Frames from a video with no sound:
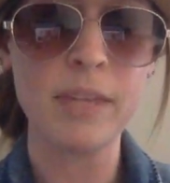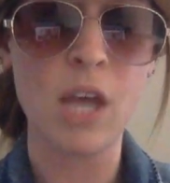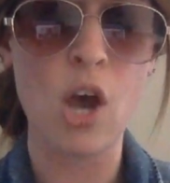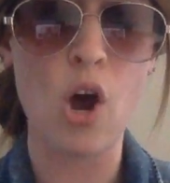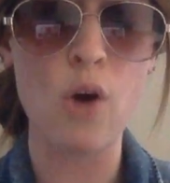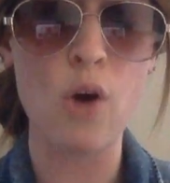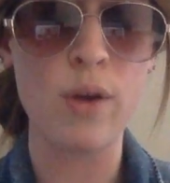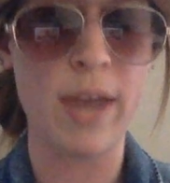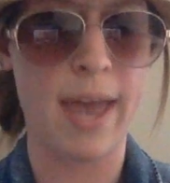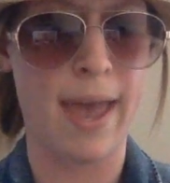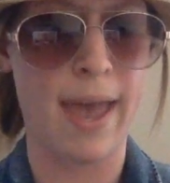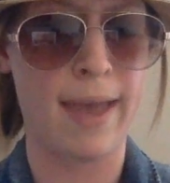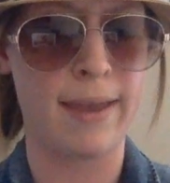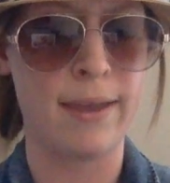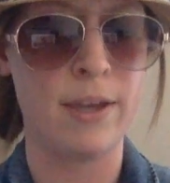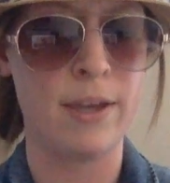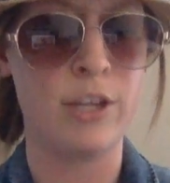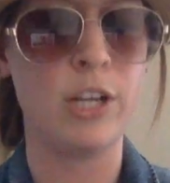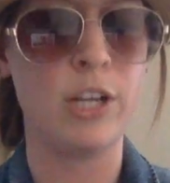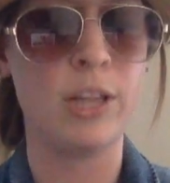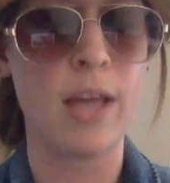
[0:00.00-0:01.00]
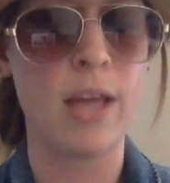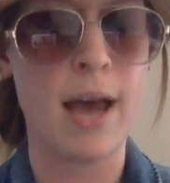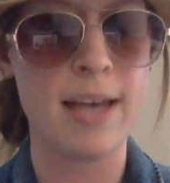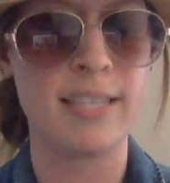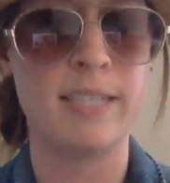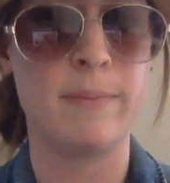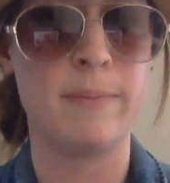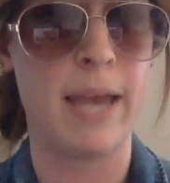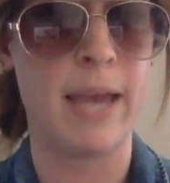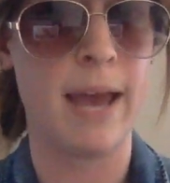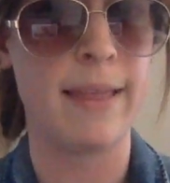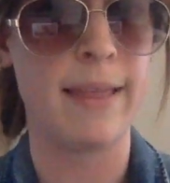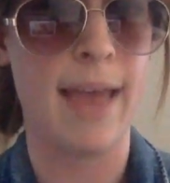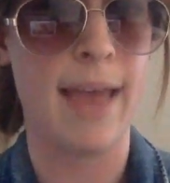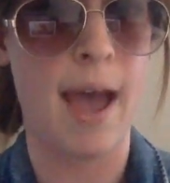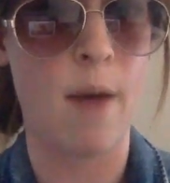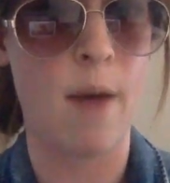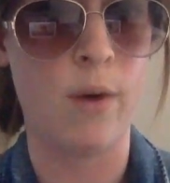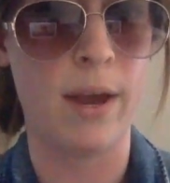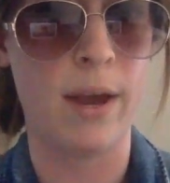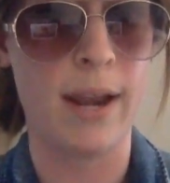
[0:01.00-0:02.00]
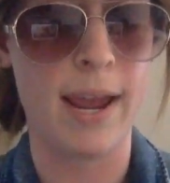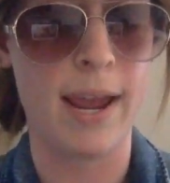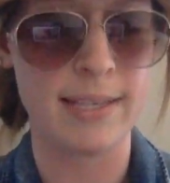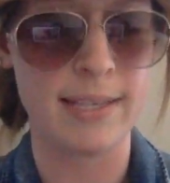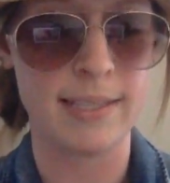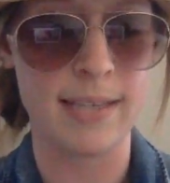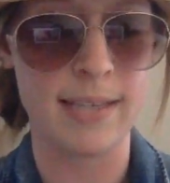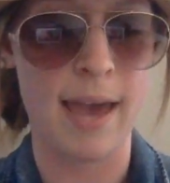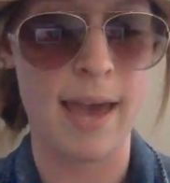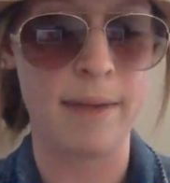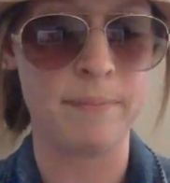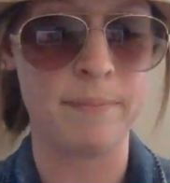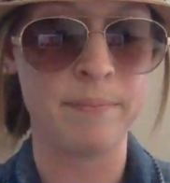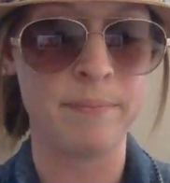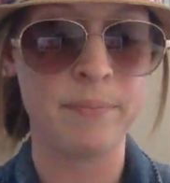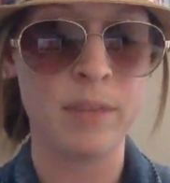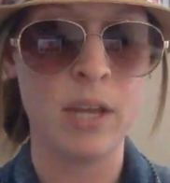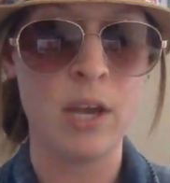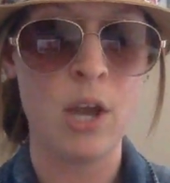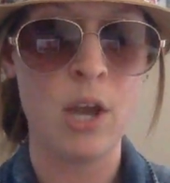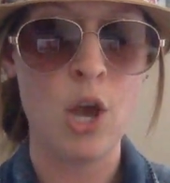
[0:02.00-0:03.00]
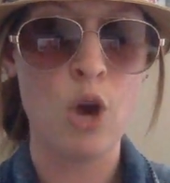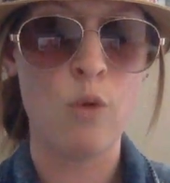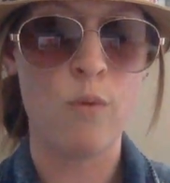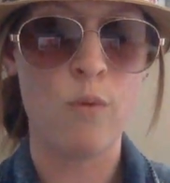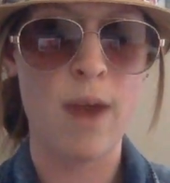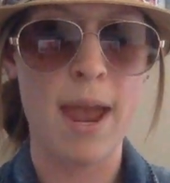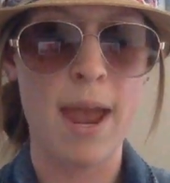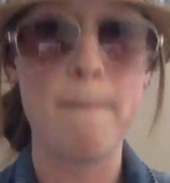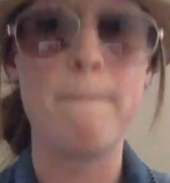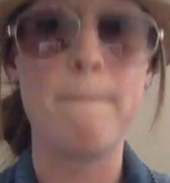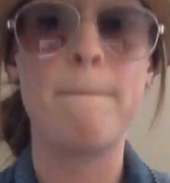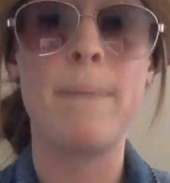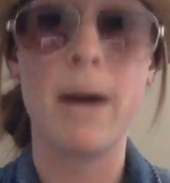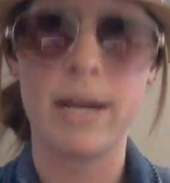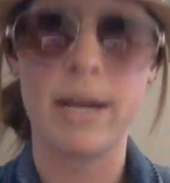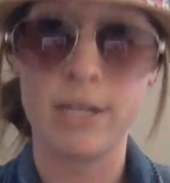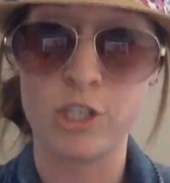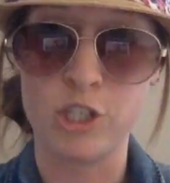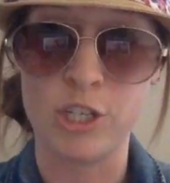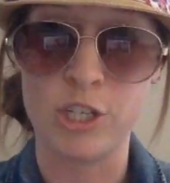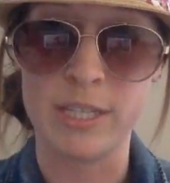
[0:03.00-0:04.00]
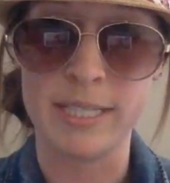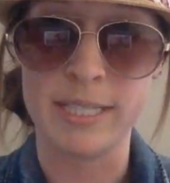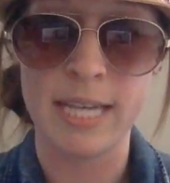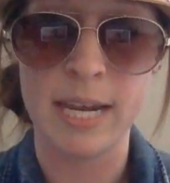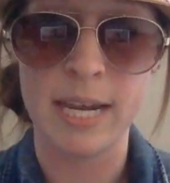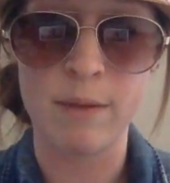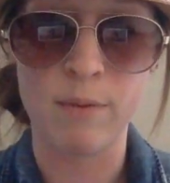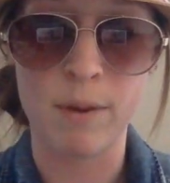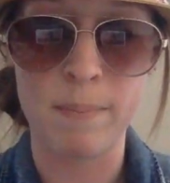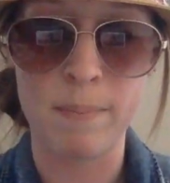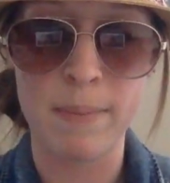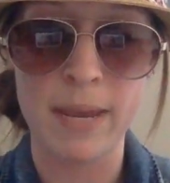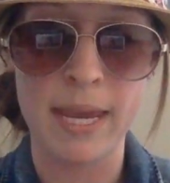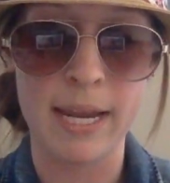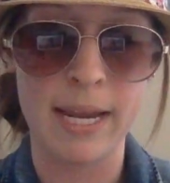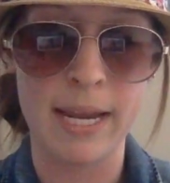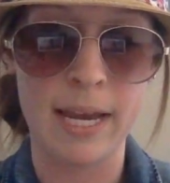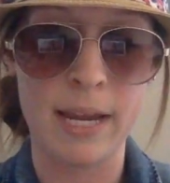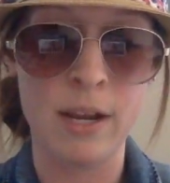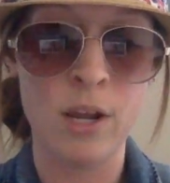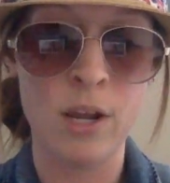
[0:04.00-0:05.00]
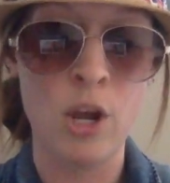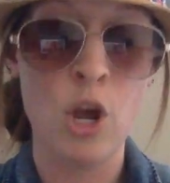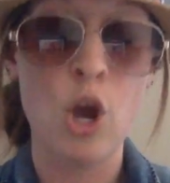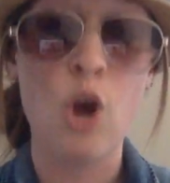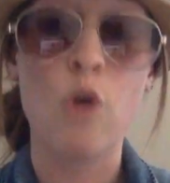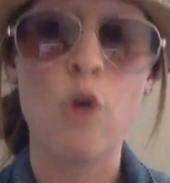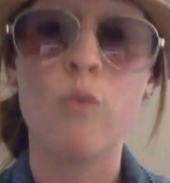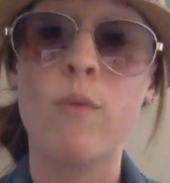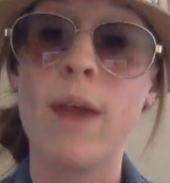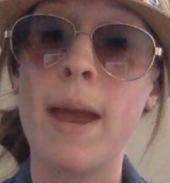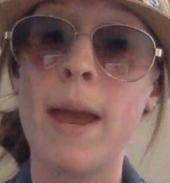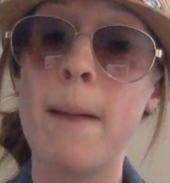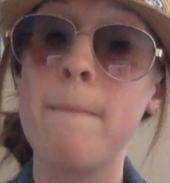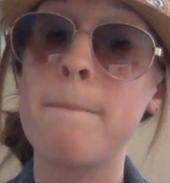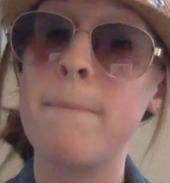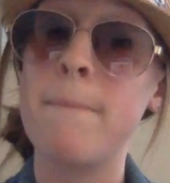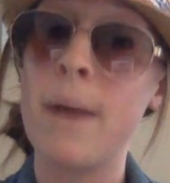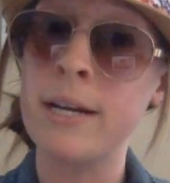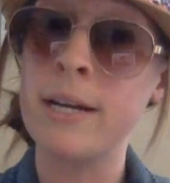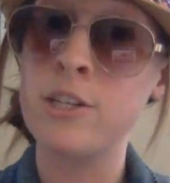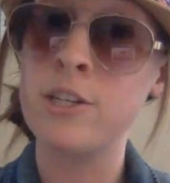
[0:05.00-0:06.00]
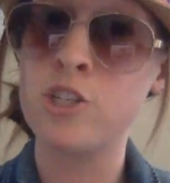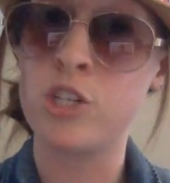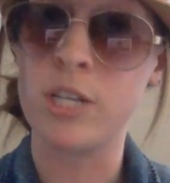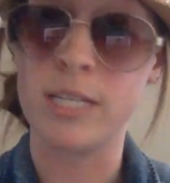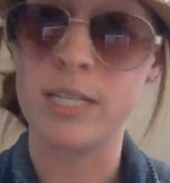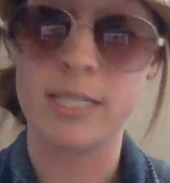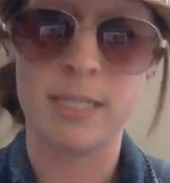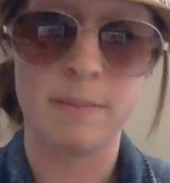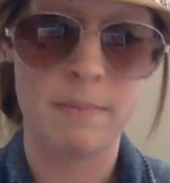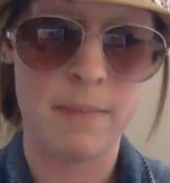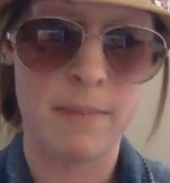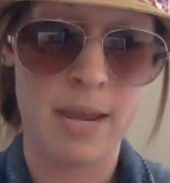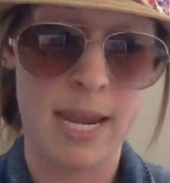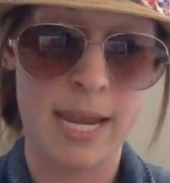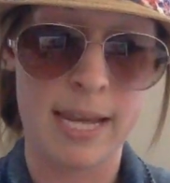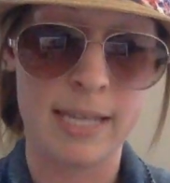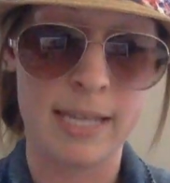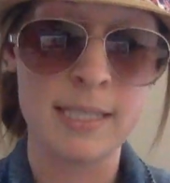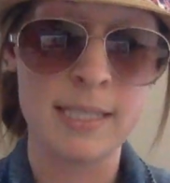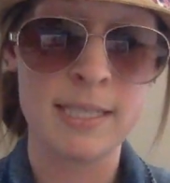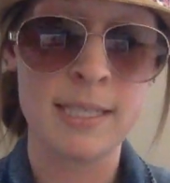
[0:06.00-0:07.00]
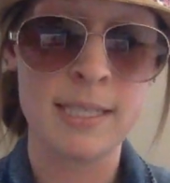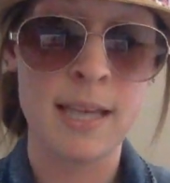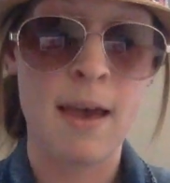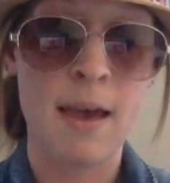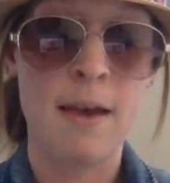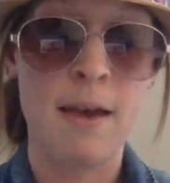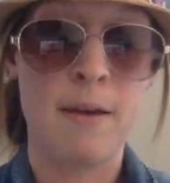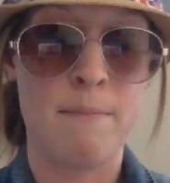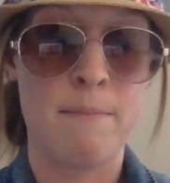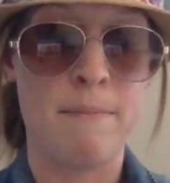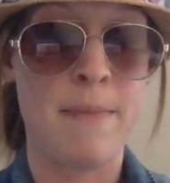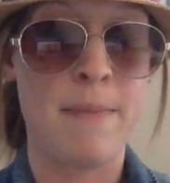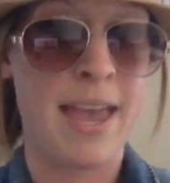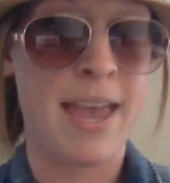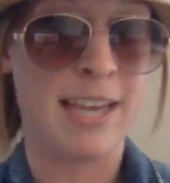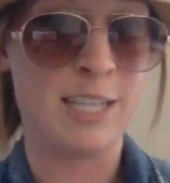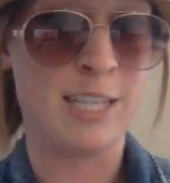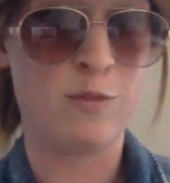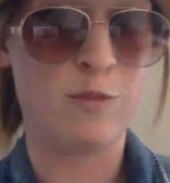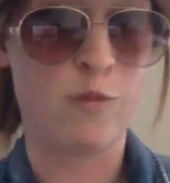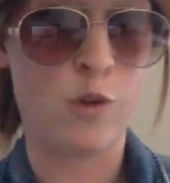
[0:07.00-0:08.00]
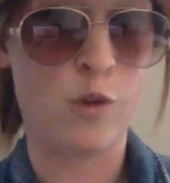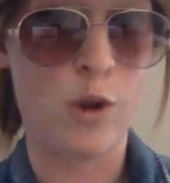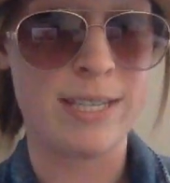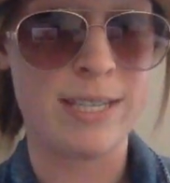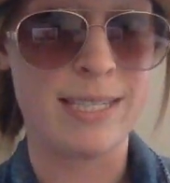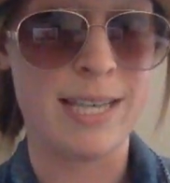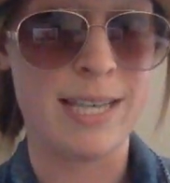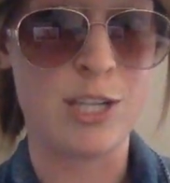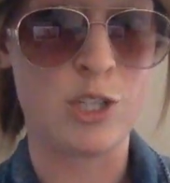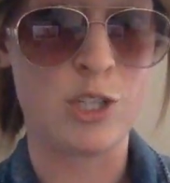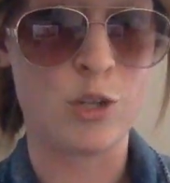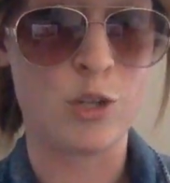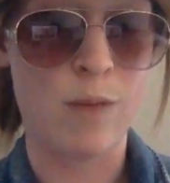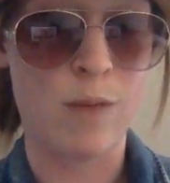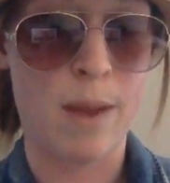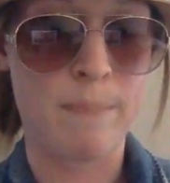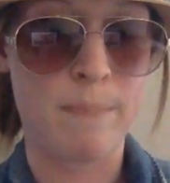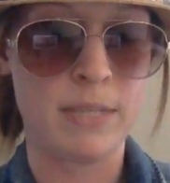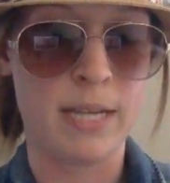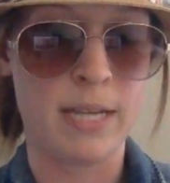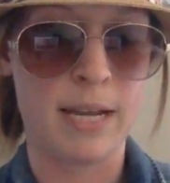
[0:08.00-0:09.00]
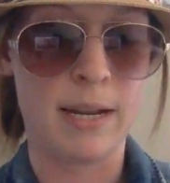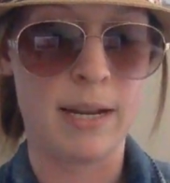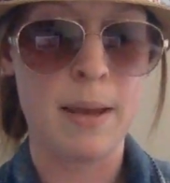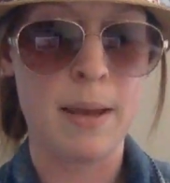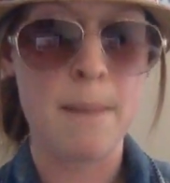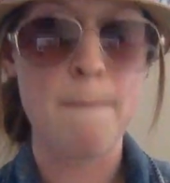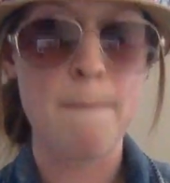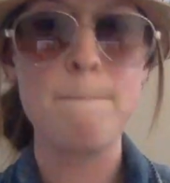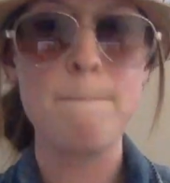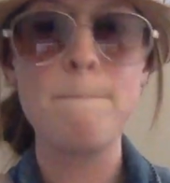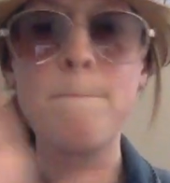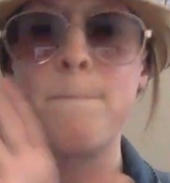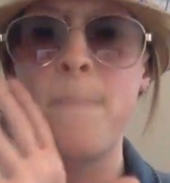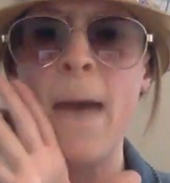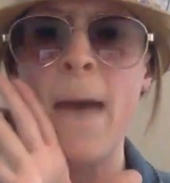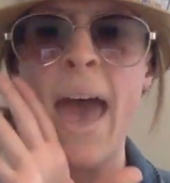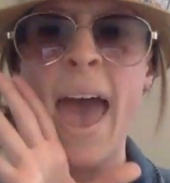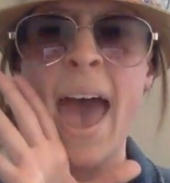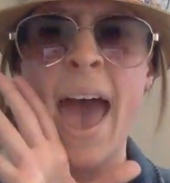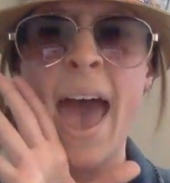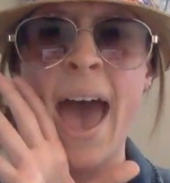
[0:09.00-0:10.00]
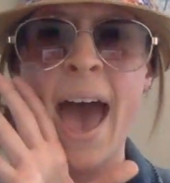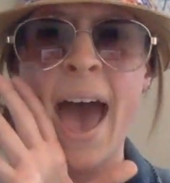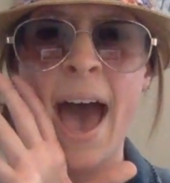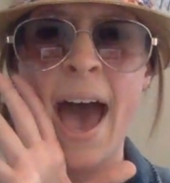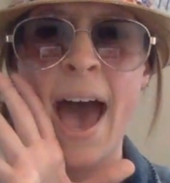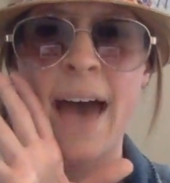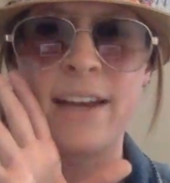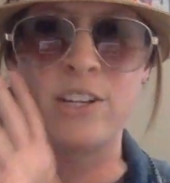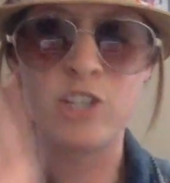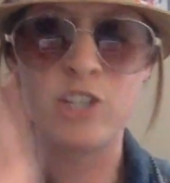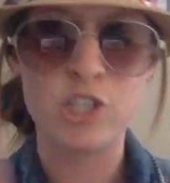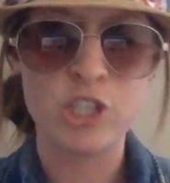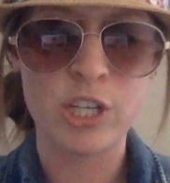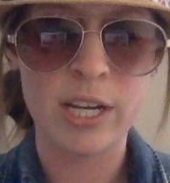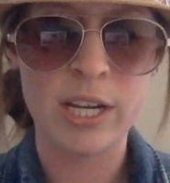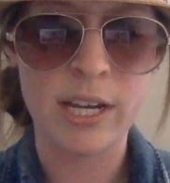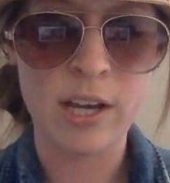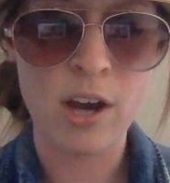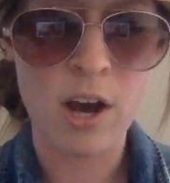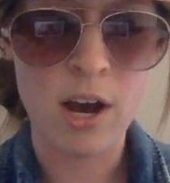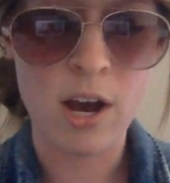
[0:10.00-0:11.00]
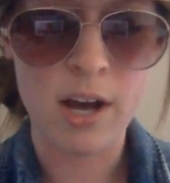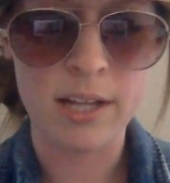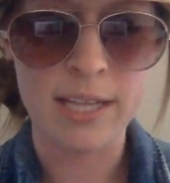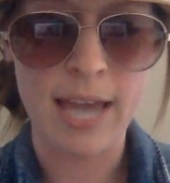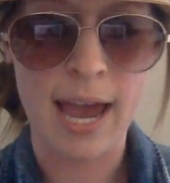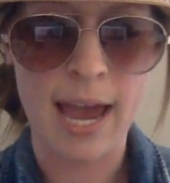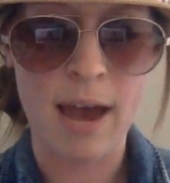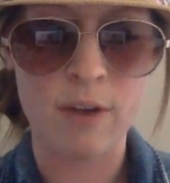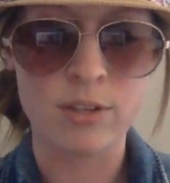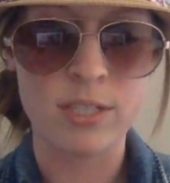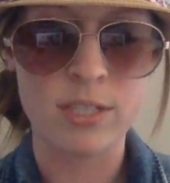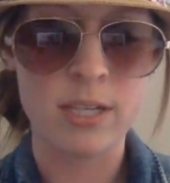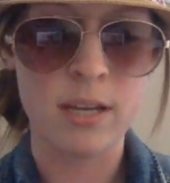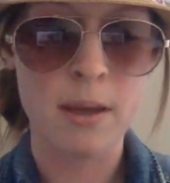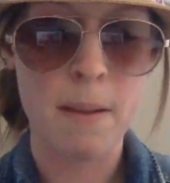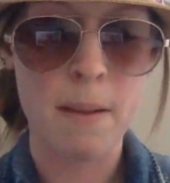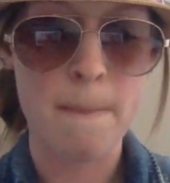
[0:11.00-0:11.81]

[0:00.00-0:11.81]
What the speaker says: Okay, you lost me on that one, I said. Rambunctious, he repeated. Rambunctious means, May's voice interrupted. Bad, she called out.